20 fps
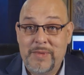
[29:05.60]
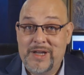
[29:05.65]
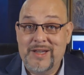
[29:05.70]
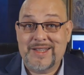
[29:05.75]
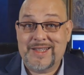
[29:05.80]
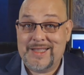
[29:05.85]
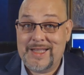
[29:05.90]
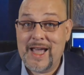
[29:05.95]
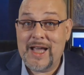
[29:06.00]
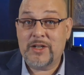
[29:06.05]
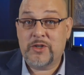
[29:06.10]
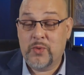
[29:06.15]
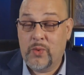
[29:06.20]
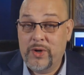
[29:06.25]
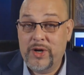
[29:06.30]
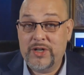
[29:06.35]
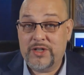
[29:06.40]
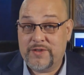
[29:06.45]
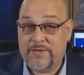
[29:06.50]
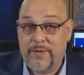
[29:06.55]
Because that's
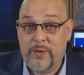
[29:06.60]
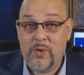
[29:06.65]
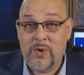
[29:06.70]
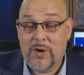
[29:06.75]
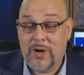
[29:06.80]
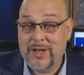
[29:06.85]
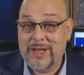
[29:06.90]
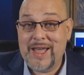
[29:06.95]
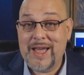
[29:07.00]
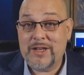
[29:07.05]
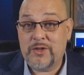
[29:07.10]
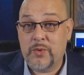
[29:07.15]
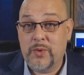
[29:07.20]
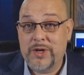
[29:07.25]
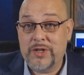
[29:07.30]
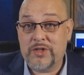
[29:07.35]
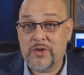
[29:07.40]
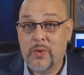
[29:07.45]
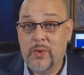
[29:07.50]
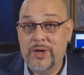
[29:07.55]
what it's for, and that's
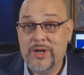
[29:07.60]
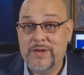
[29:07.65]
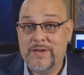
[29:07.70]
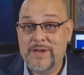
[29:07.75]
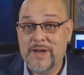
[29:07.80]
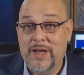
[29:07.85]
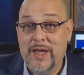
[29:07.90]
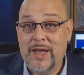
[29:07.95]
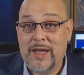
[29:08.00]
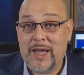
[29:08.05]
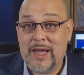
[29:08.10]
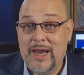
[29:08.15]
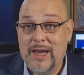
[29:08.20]
what it's going to take,